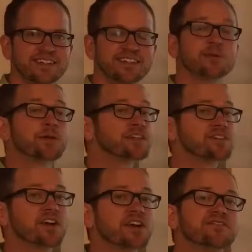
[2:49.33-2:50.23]
So we're going to
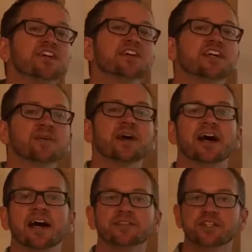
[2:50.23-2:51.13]
start off talking about
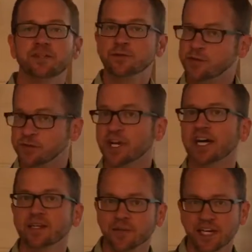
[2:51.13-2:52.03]
how to use your
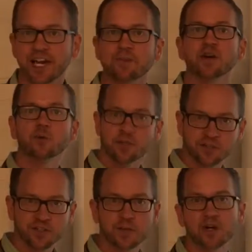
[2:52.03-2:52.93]
document camera with your
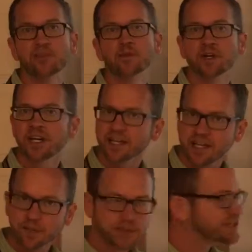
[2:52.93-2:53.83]
Smart Board in a
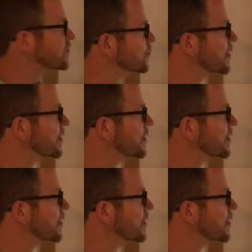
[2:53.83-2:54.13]
couple different